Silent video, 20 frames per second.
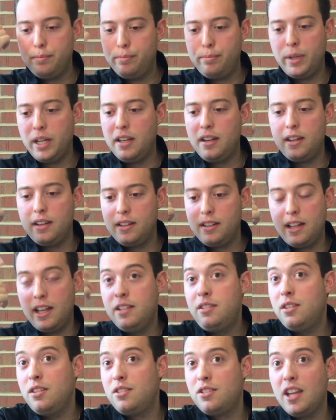but
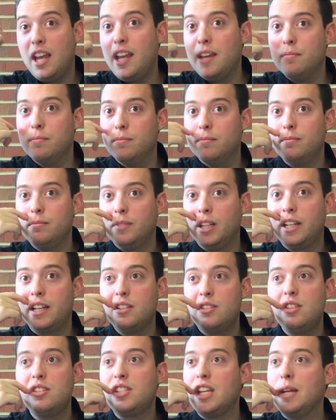it's the same. Like,
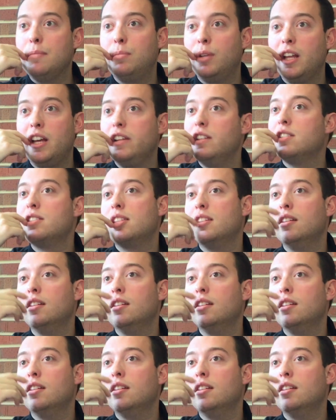it's the same place.